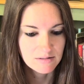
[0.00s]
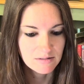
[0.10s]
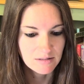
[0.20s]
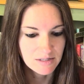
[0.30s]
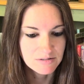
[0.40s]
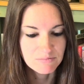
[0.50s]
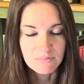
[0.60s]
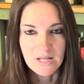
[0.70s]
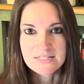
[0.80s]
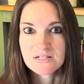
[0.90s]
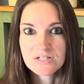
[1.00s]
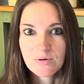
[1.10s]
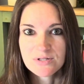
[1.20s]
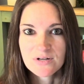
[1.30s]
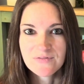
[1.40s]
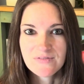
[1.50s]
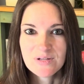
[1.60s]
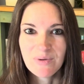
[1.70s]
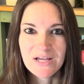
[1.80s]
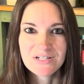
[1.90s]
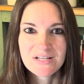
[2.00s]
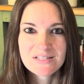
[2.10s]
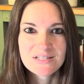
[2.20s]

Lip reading: like less than 250 pages.